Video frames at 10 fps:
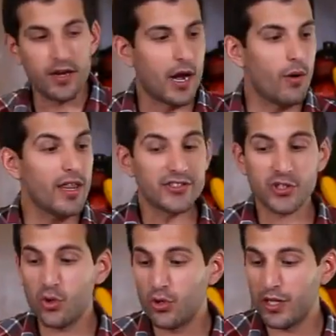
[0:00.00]
Now while that's
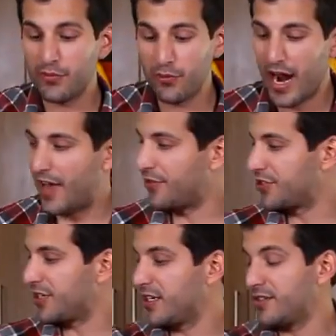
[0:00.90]
cooling, before I add
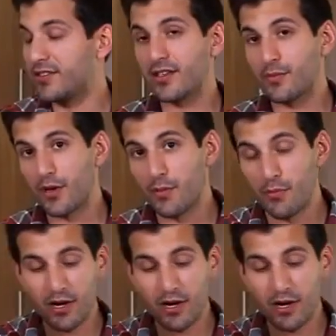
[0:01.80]
the cheese, I'm going to